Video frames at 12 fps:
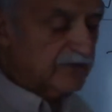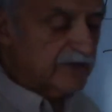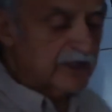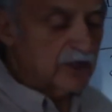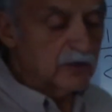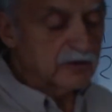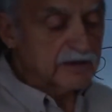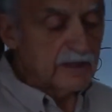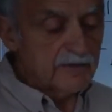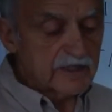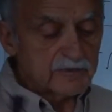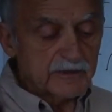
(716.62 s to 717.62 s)
video, because I
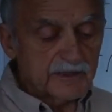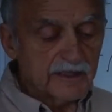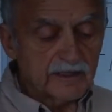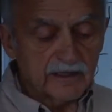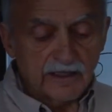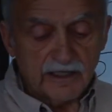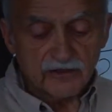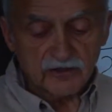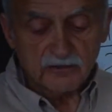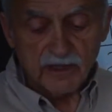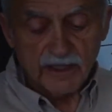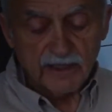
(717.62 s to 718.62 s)
must be getting near to
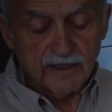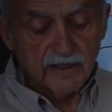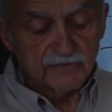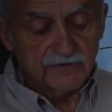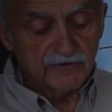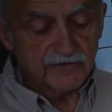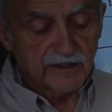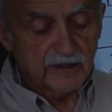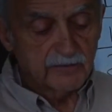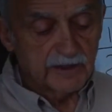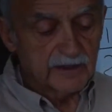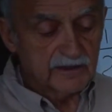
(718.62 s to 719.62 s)
my
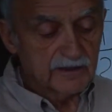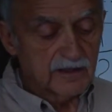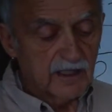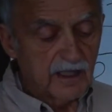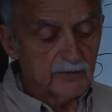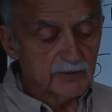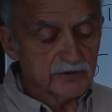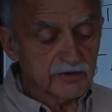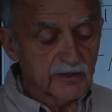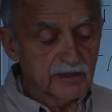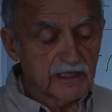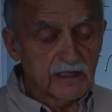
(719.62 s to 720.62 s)
15-minute arbitrary